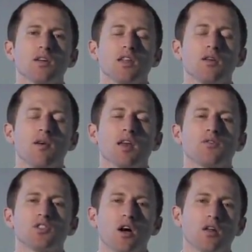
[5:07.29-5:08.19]
and the amount
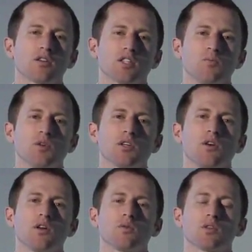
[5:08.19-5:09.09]
of dollars that
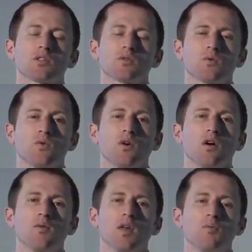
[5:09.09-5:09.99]

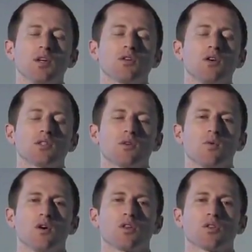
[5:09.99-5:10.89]
Bitcoins
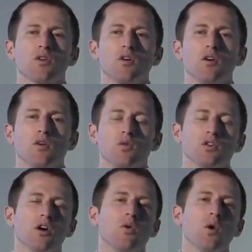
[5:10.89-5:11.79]
were worth
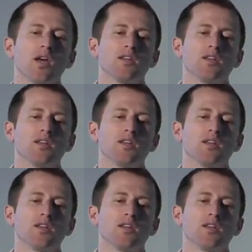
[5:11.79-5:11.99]
would go way